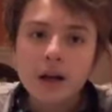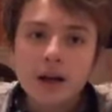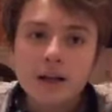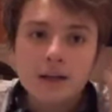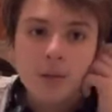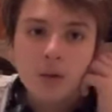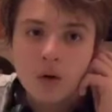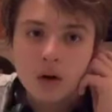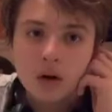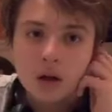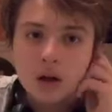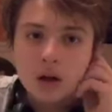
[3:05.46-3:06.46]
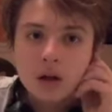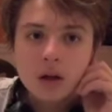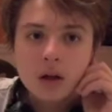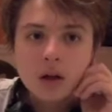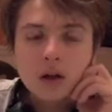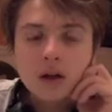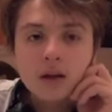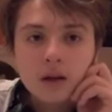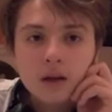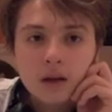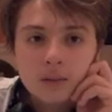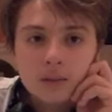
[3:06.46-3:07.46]
I support
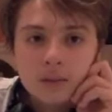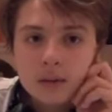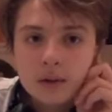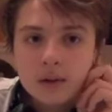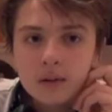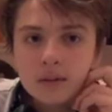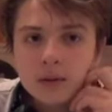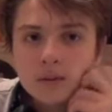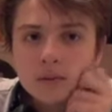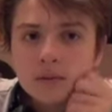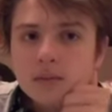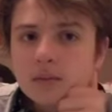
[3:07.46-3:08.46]
them, but